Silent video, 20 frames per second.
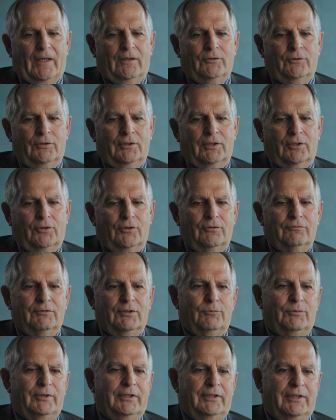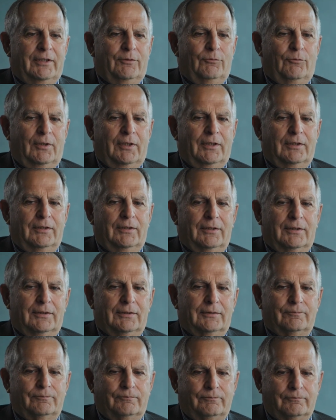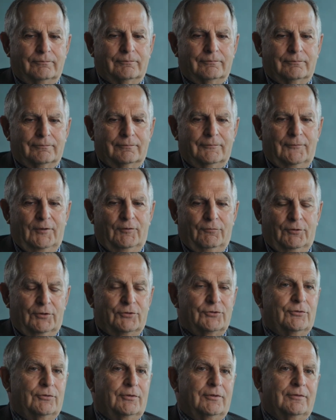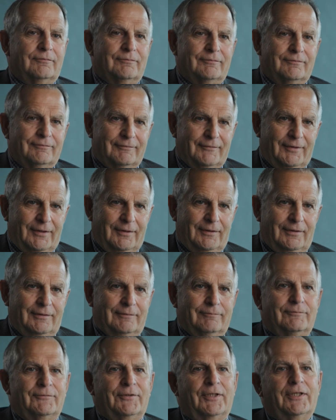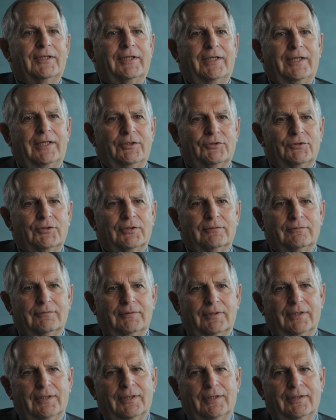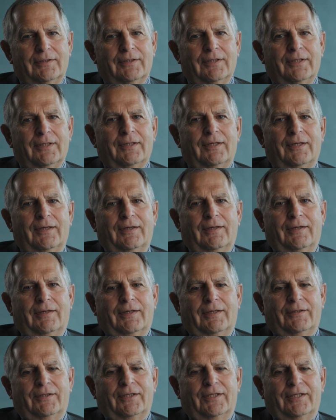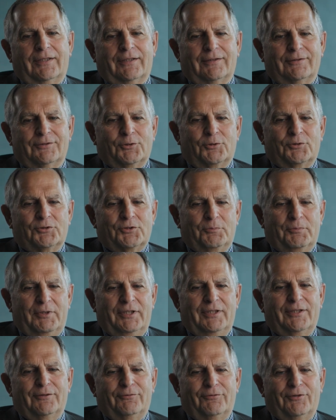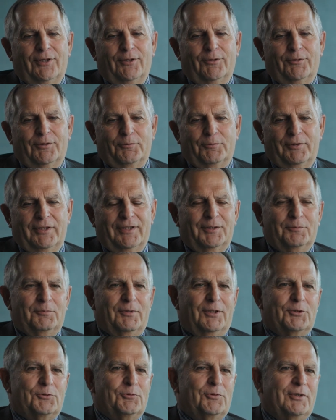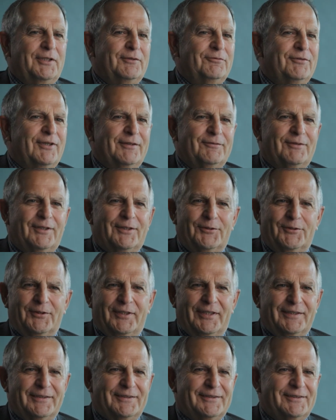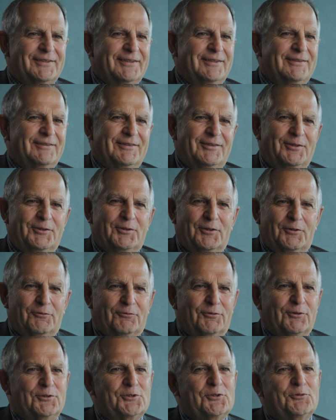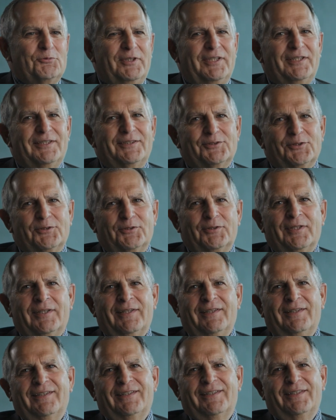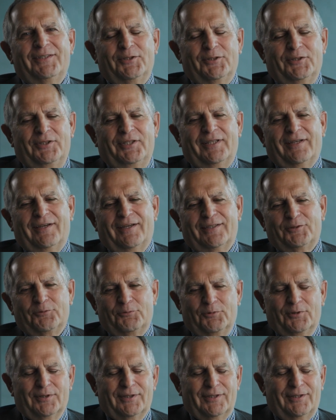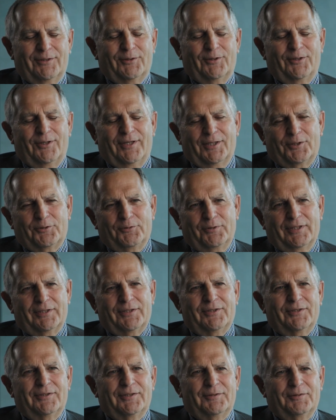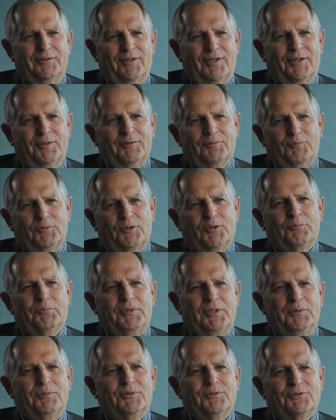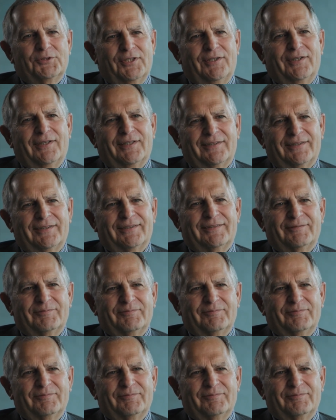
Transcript: during COVID, we did one virtual dedication, and I think social media following, we had about 2,500 hits, and the first week. So you got the word out a lot quicker, and a lot more people saw it.